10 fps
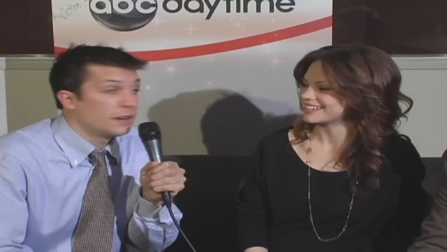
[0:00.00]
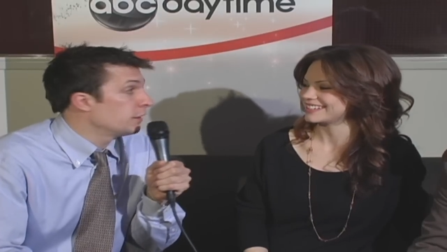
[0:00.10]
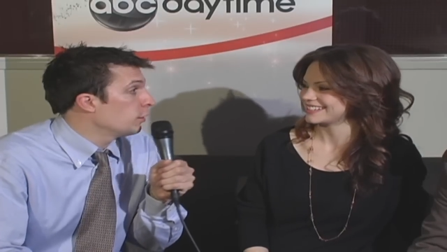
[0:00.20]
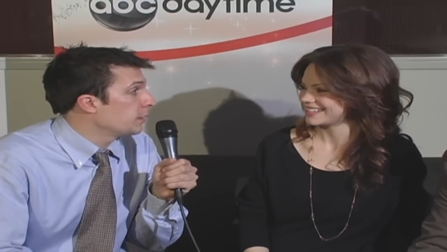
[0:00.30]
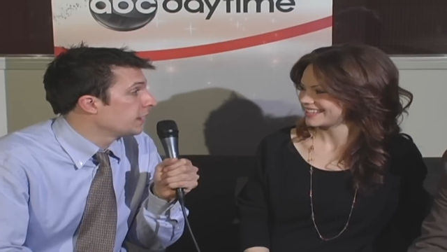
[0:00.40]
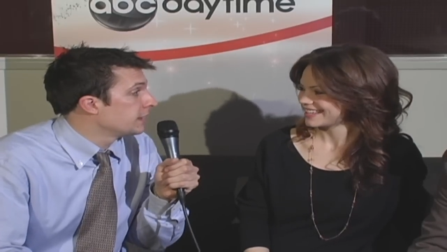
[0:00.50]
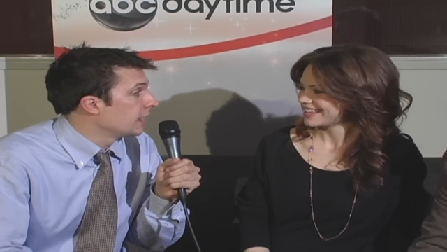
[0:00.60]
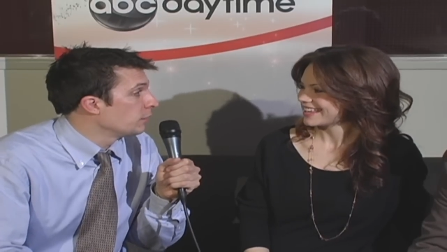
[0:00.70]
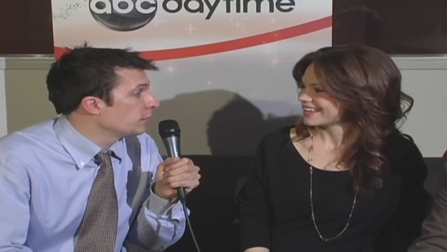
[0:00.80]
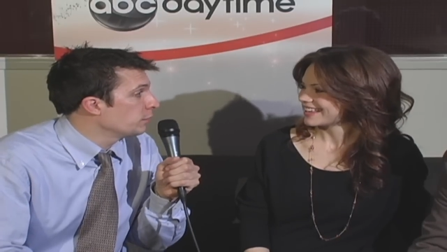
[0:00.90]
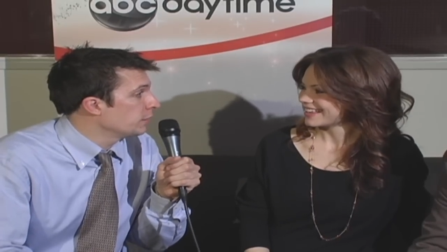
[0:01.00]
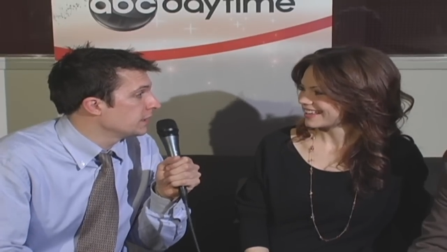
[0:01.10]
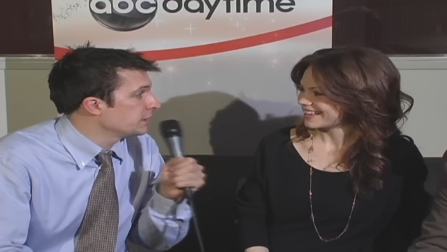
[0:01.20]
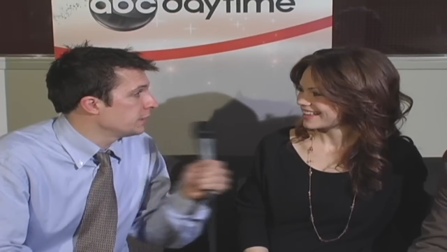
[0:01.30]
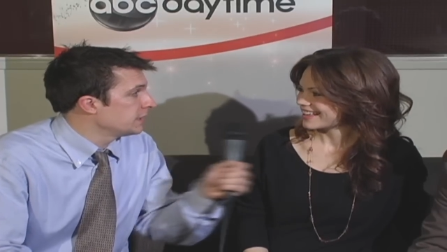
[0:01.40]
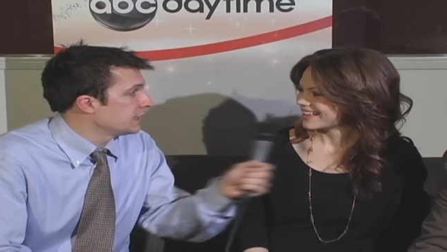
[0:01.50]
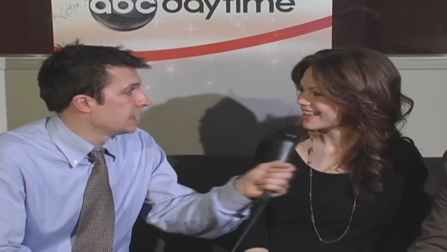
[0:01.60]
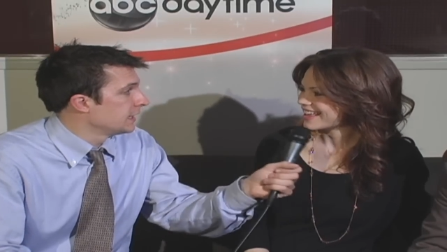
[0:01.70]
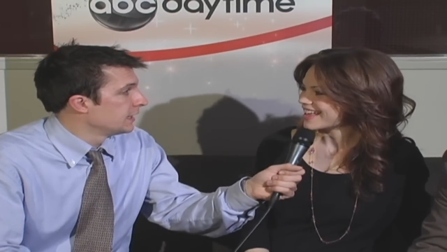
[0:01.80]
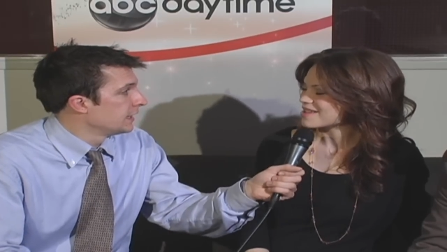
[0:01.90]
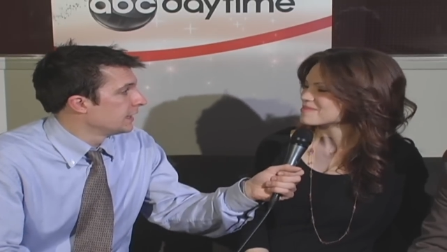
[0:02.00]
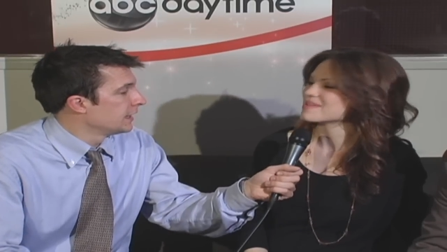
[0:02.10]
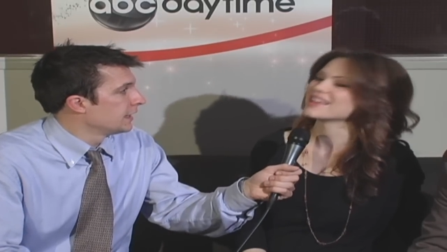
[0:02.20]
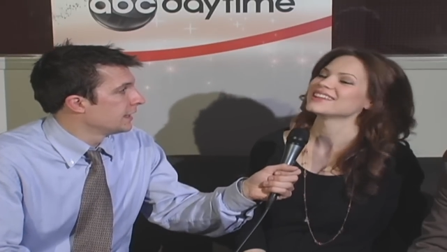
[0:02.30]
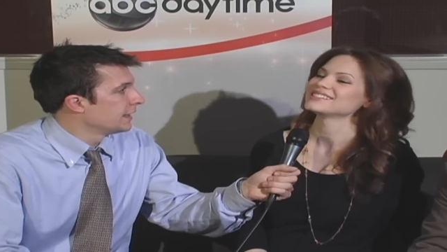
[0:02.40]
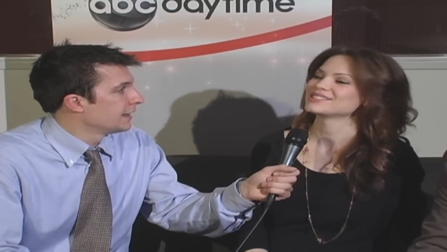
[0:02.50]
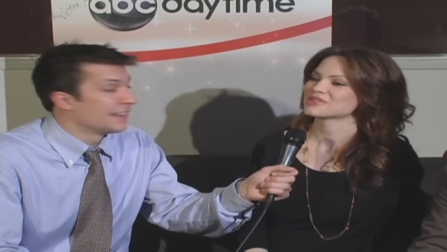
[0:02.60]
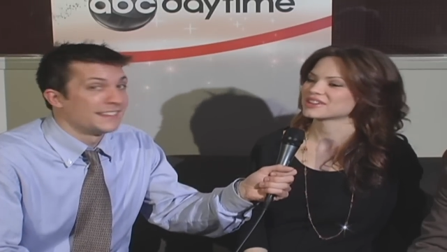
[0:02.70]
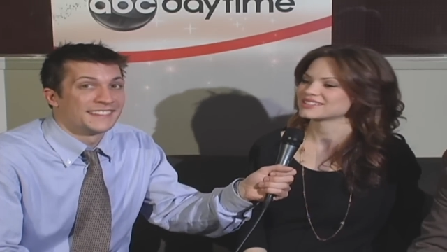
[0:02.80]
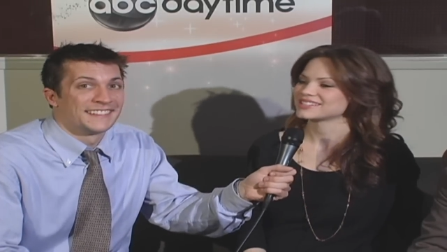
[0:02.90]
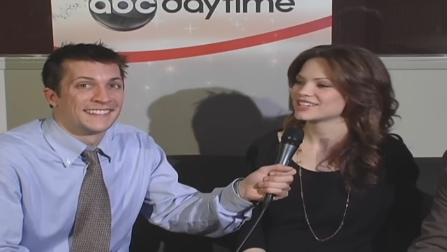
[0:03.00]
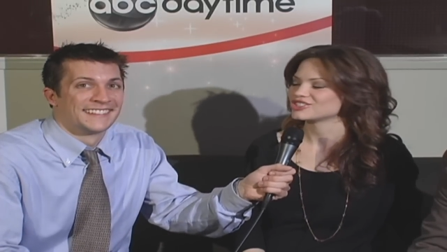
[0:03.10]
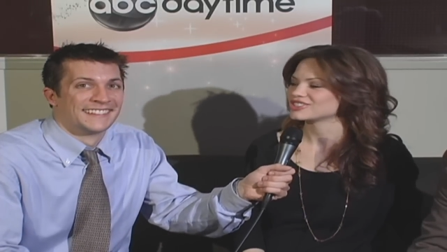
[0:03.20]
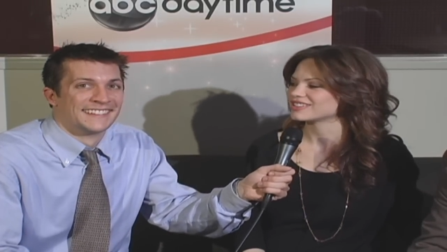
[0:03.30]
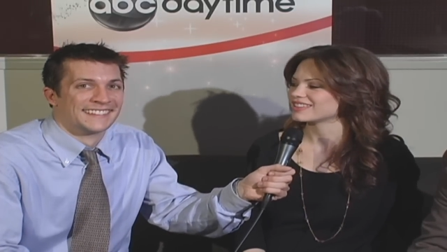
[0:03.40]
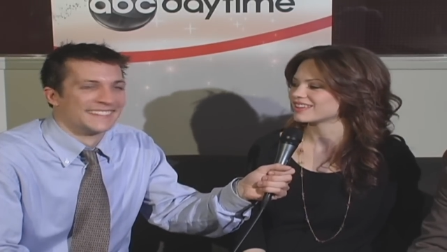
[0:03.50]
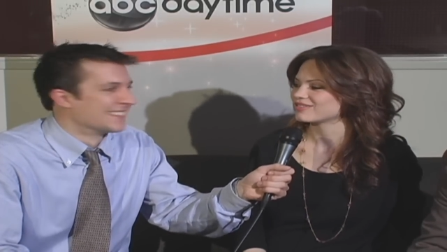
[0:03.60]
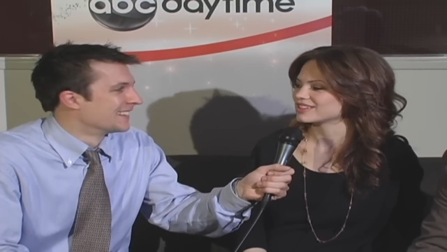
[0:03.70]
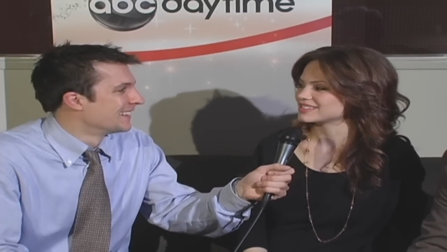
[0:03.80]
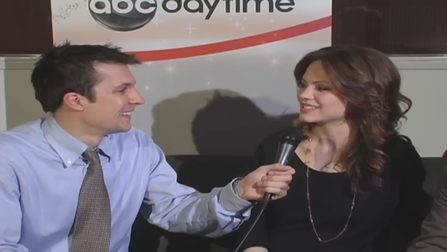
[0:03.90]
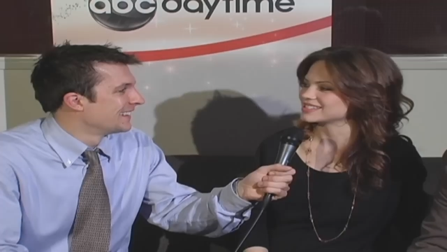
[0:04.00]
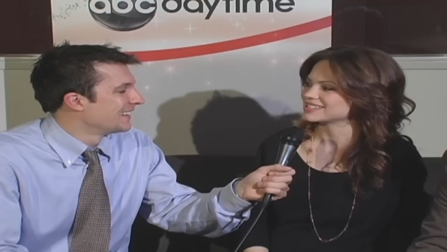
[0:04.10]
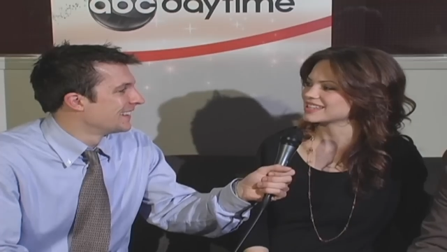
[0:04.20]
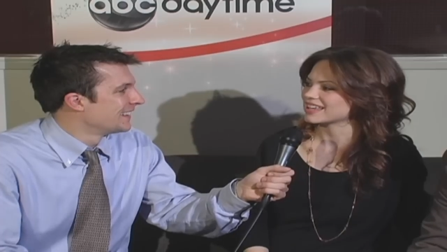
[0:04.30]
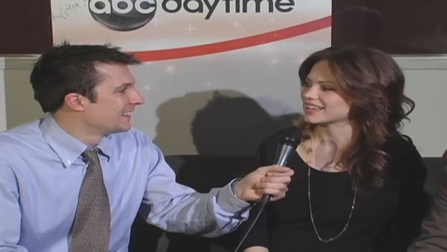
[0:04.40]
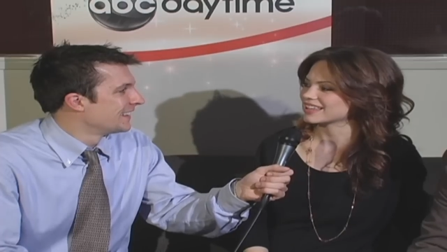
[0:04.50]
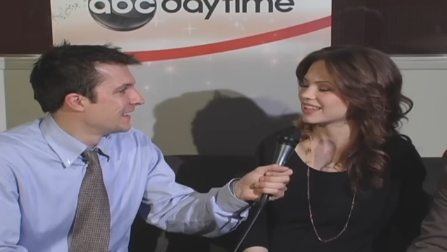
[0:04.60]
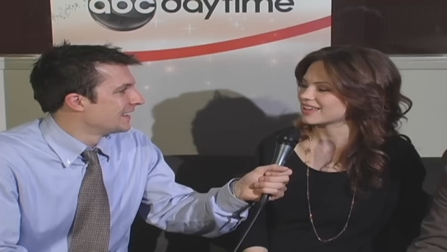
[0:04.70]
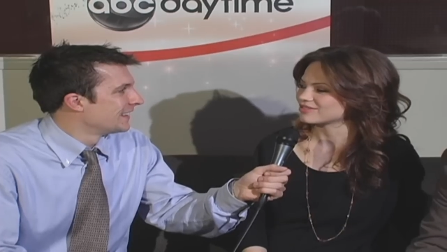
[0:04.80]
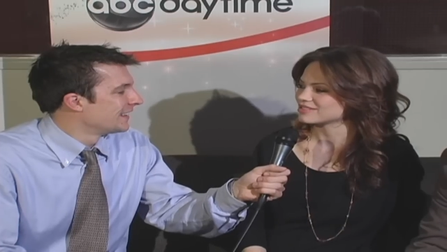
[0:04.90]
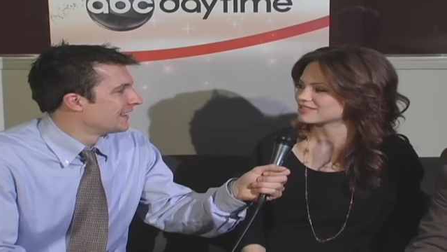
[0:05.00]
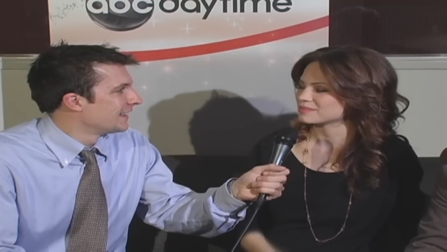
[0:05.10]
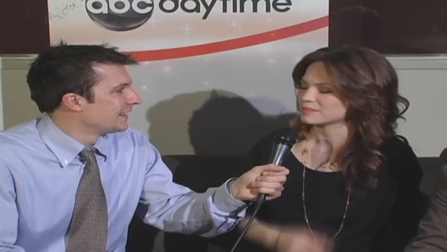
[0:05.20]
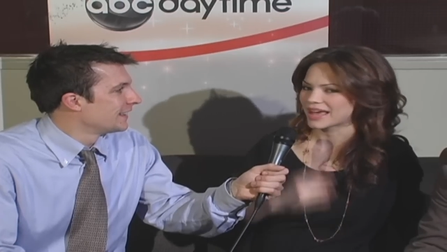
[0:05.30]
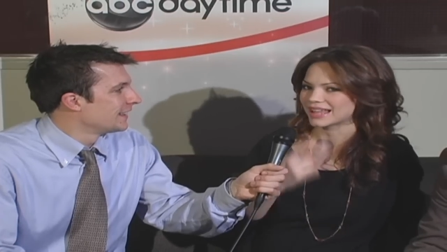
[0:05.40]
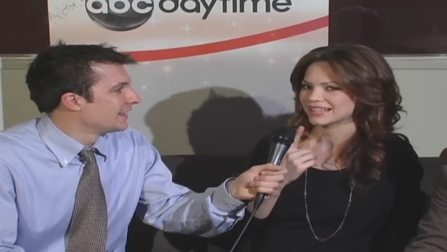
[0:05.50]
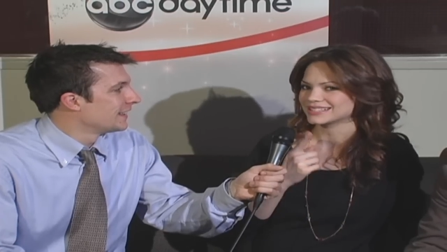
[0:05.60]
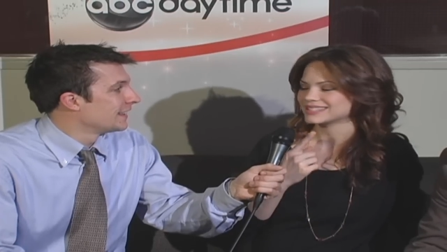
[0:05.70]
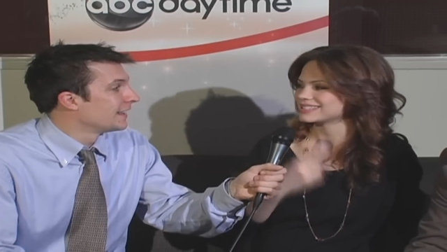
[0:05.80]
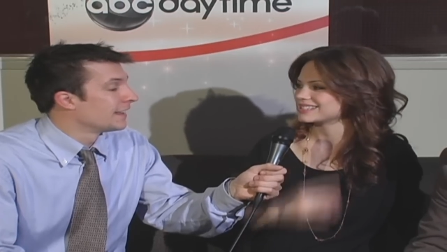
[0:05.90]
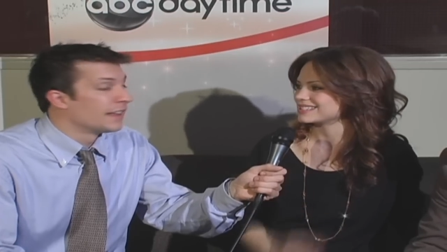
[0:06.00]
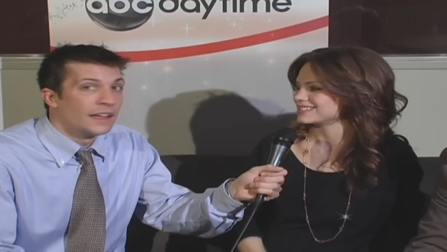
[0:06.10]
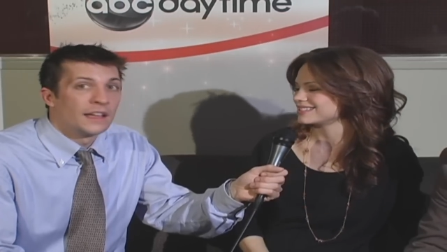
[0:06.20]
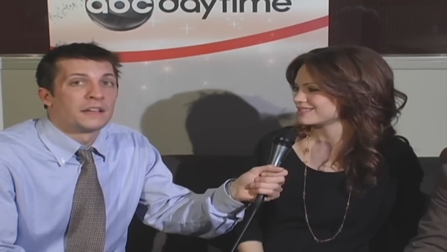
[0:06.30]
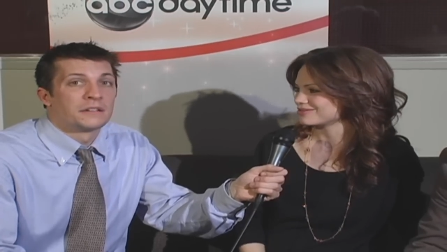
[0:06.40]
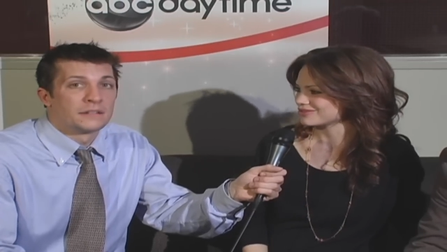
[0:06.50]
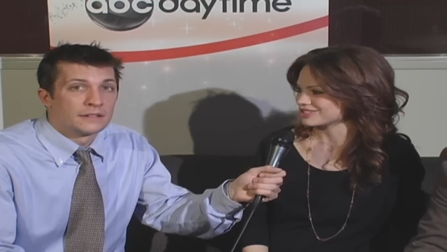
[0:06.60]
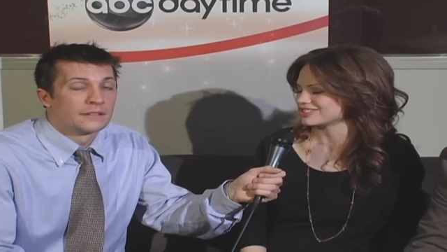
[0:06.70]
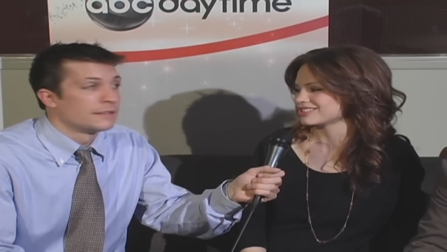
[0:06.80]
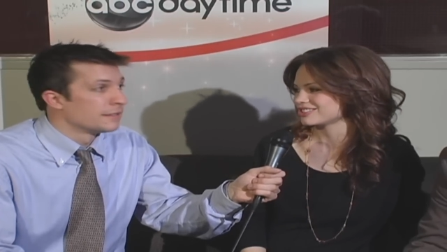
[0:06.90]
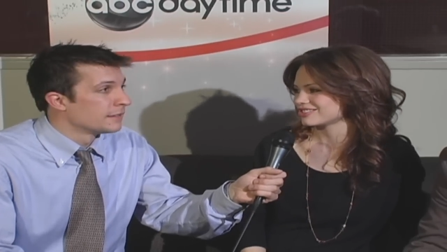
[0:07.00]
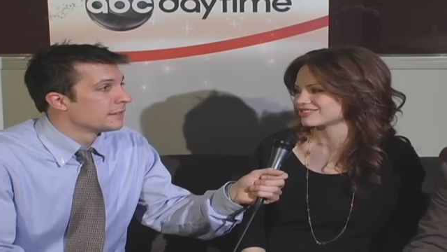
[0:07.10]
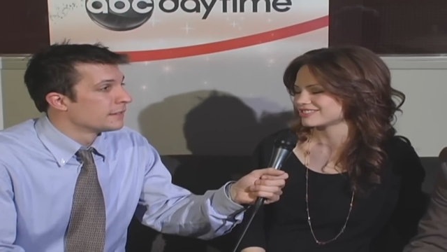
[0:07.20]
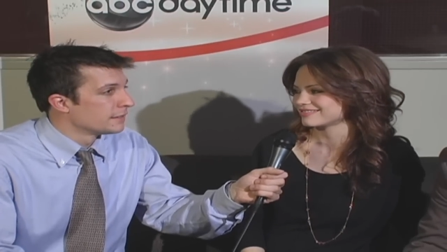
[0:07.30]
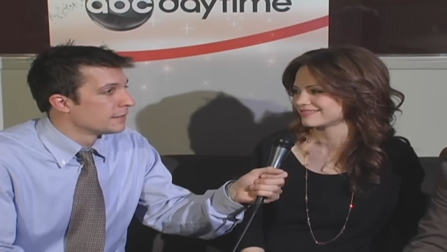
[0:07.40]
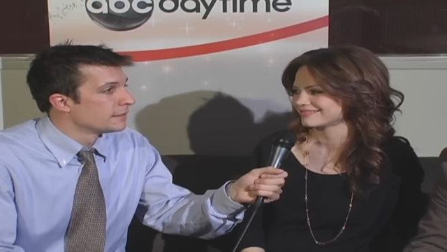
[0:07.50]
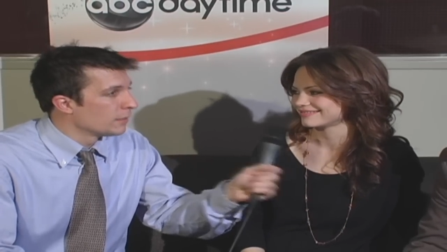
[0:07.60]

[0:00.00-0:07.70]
Speaker 1: I don't know about that. What what is what is
Speaker 2: that? Um, it's an organization that fixes uh, cleft palates in unfortunate children.